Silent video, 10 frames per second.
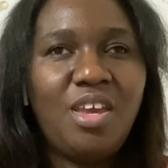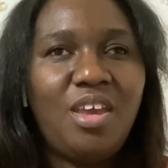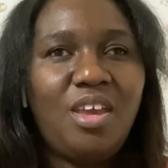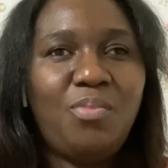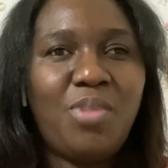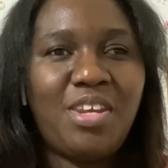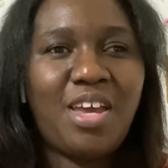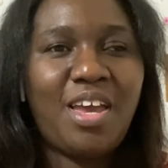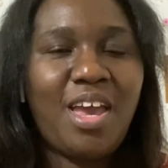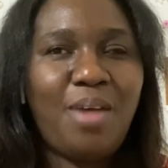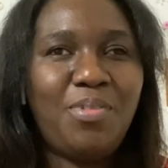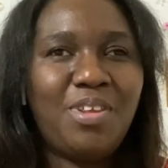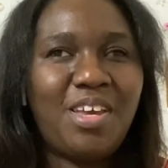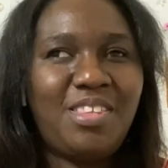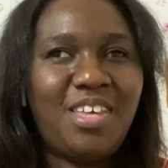It might not happen
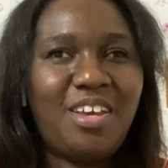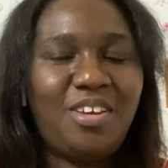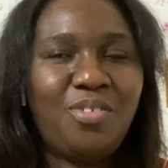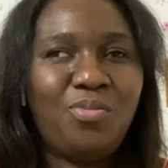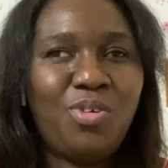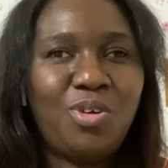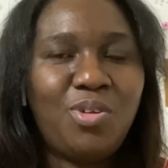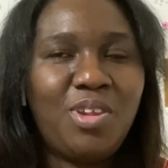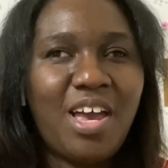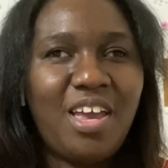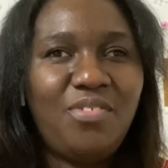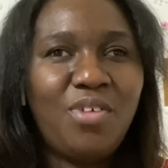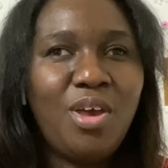like that in real life,